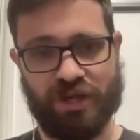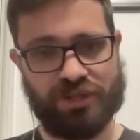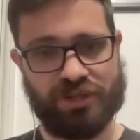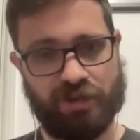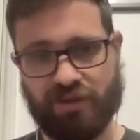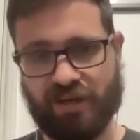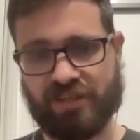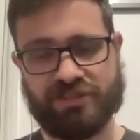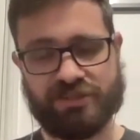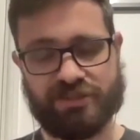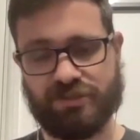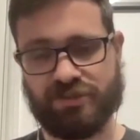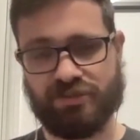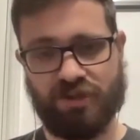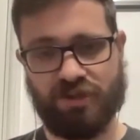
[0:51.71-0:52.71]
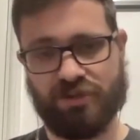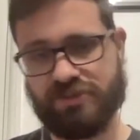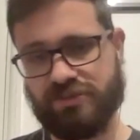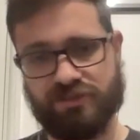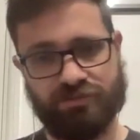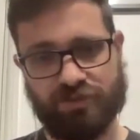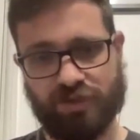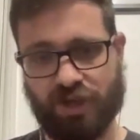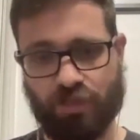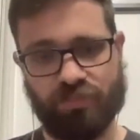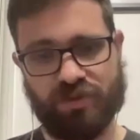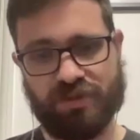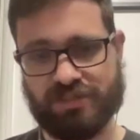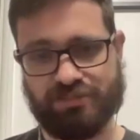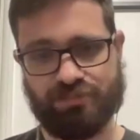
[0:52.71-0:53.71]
director at lots of different companies,